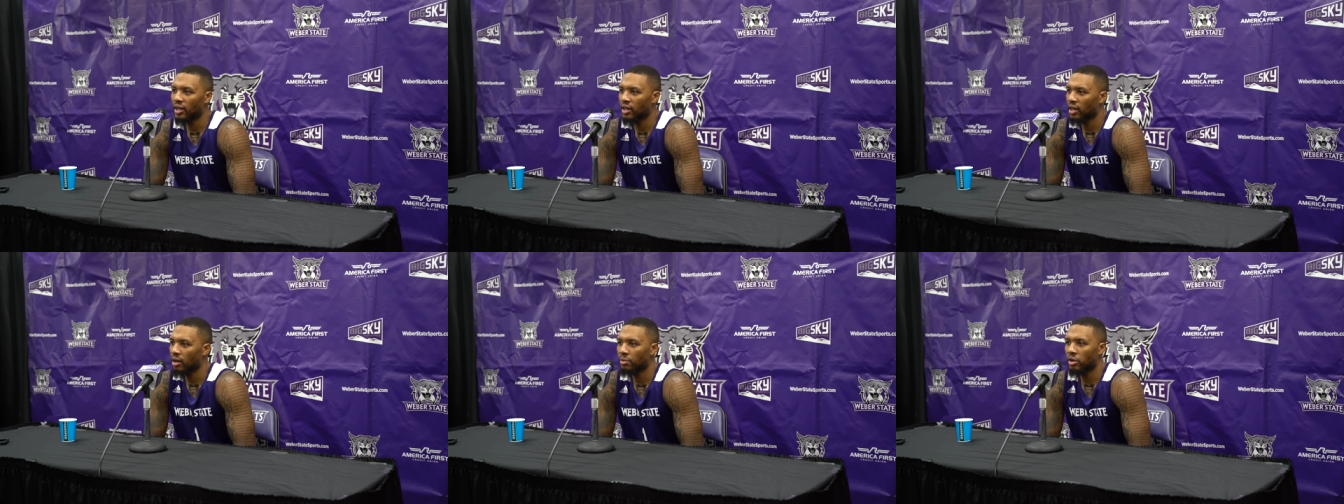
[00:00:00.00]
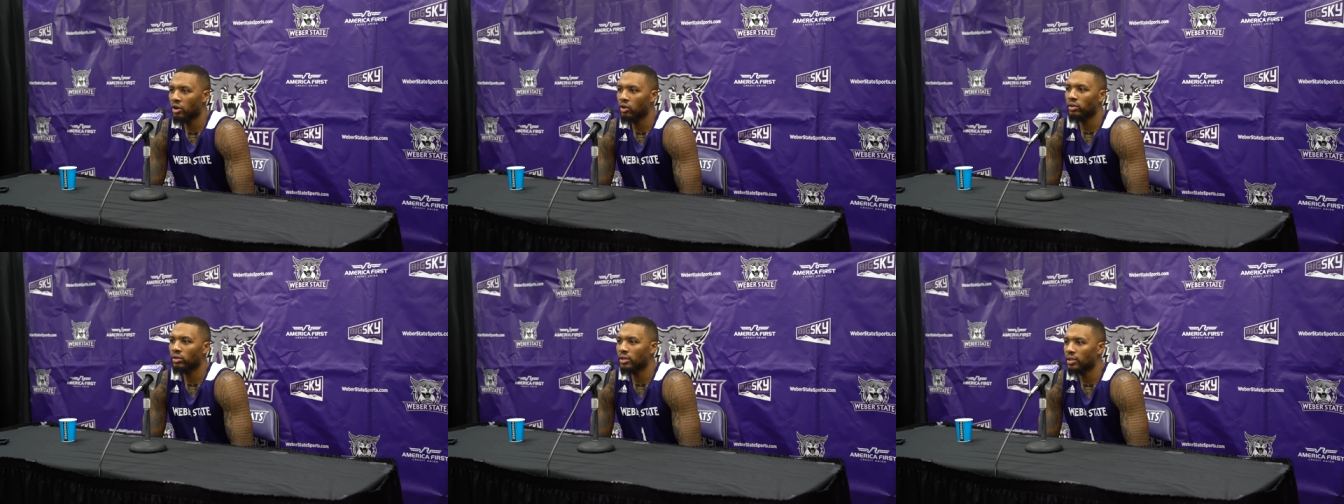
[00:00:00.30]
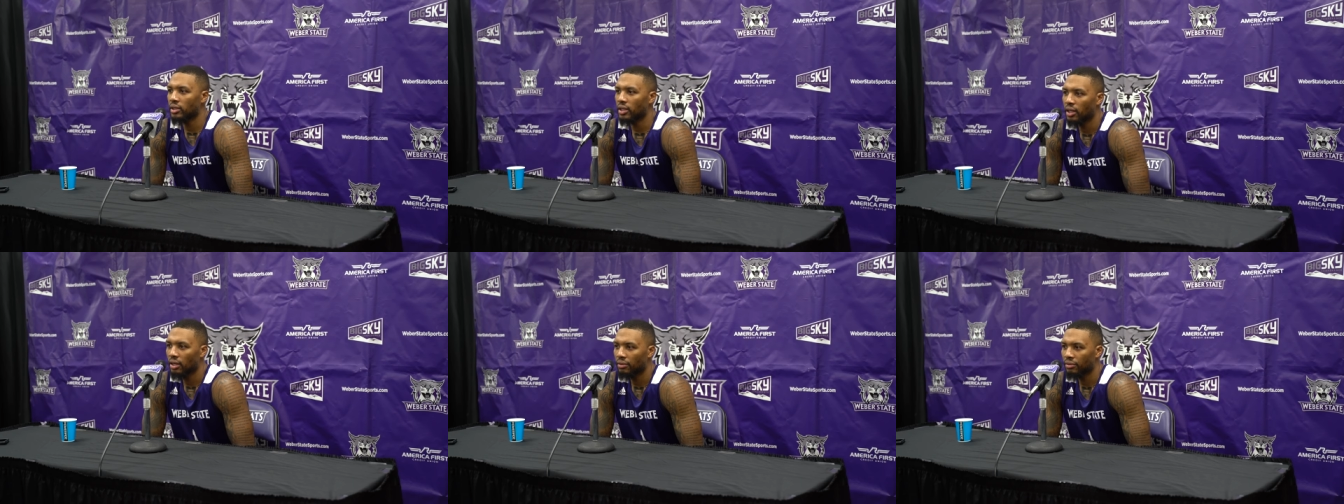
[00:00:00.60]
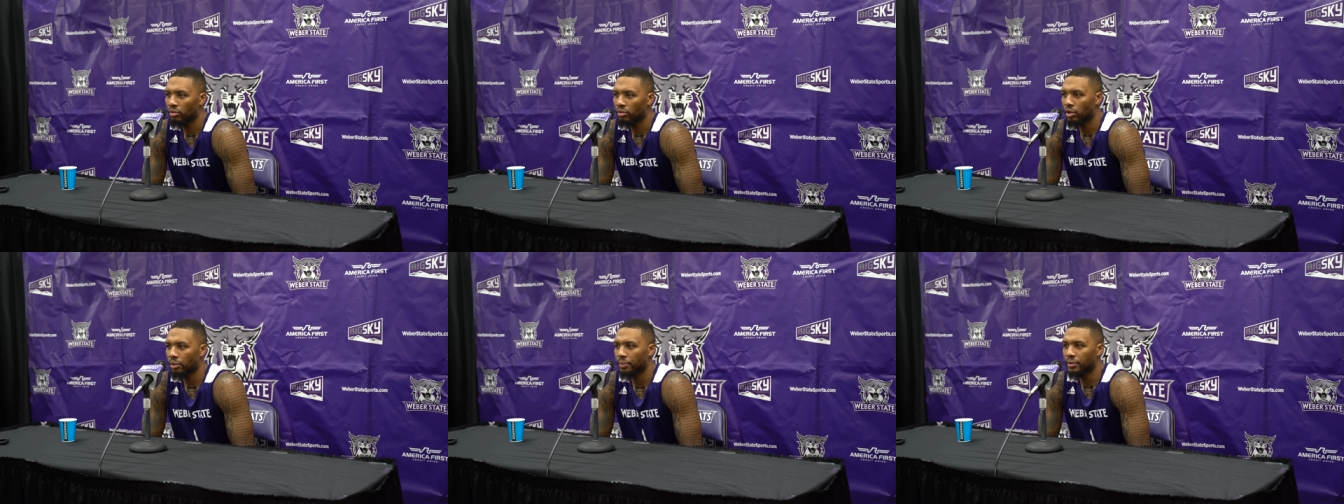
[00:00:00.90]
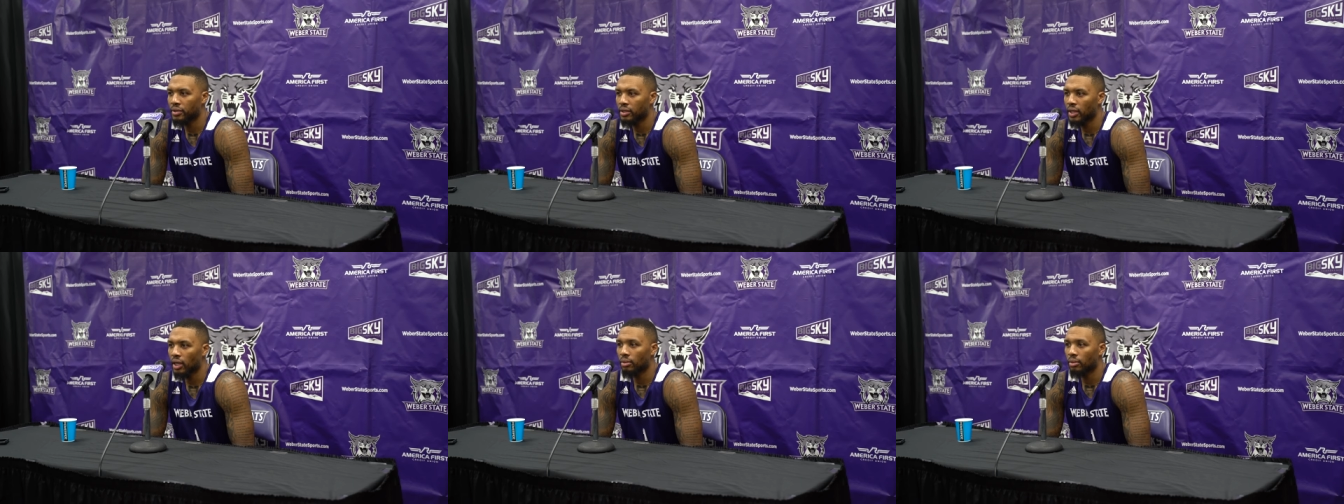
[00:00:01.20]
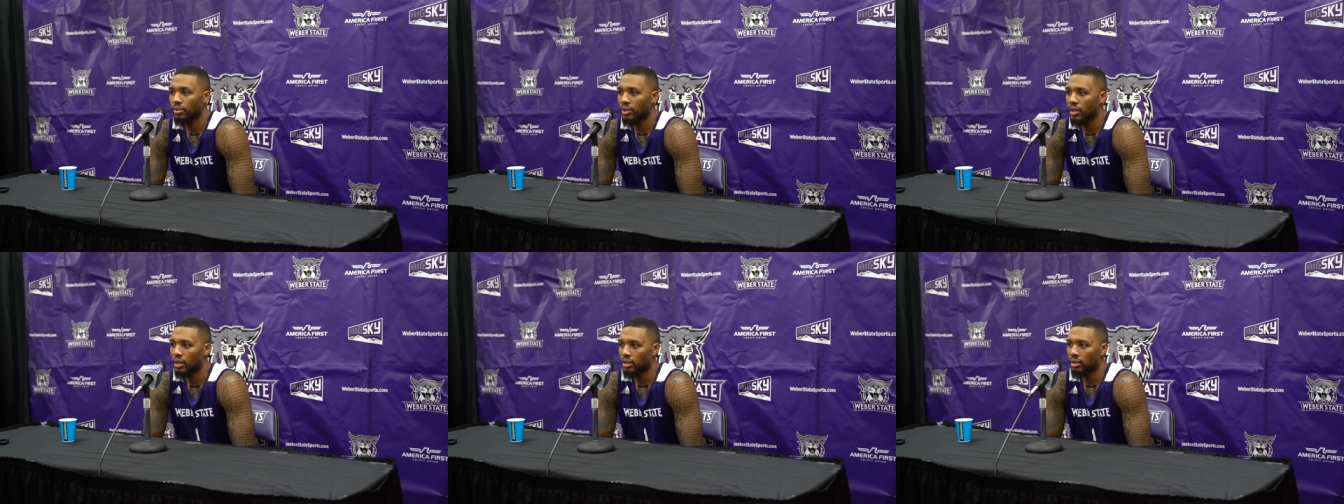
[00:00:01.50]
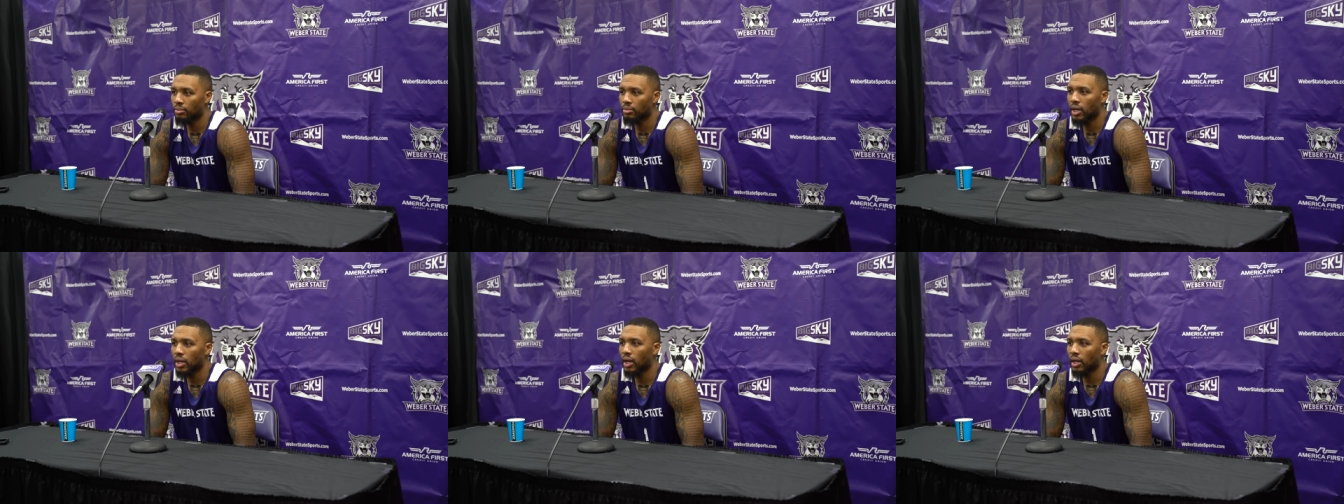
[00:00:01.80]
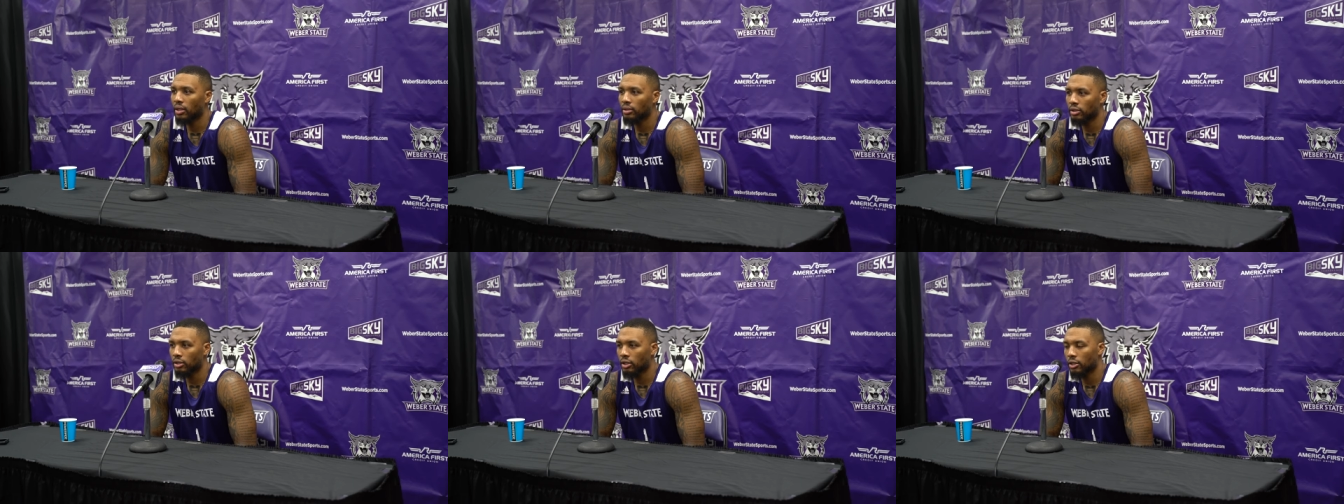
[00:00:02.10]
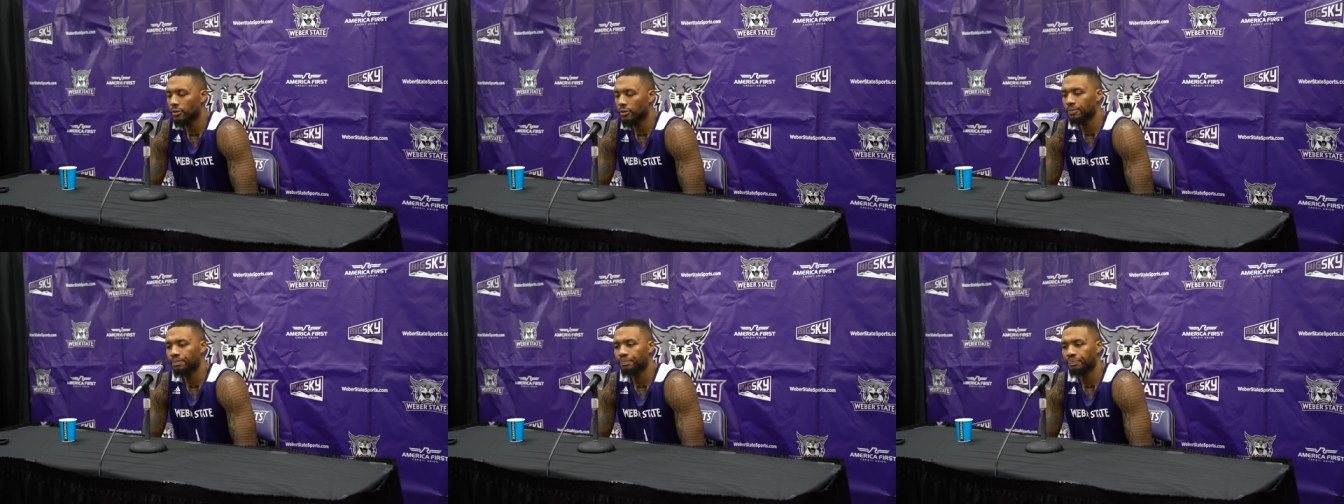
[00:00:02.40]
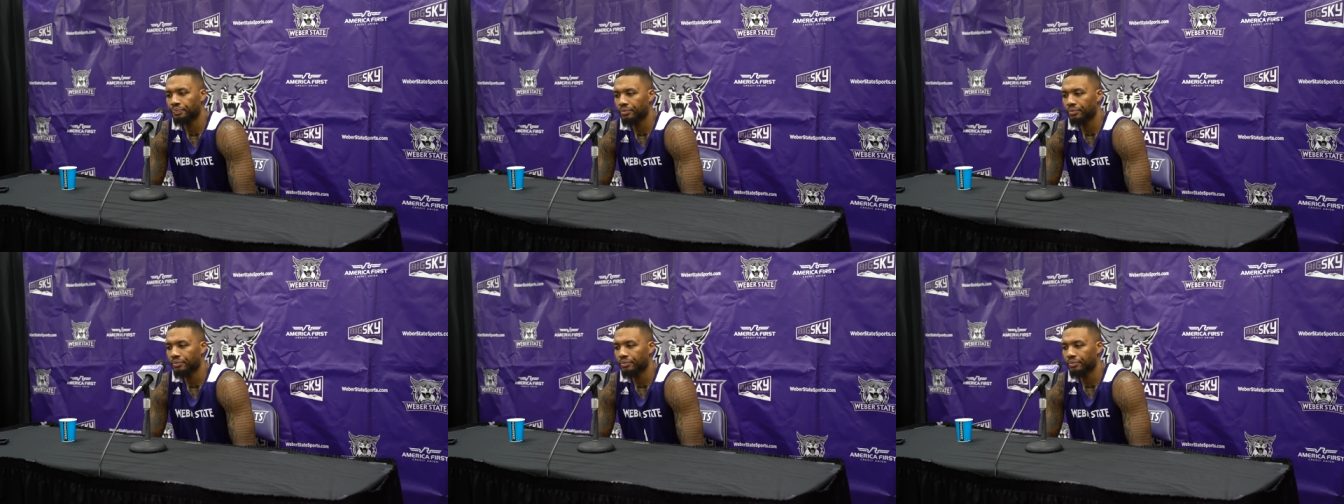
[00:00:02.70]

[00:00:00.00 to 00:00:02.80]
and I'm the only thing for Weber State because I'm not. So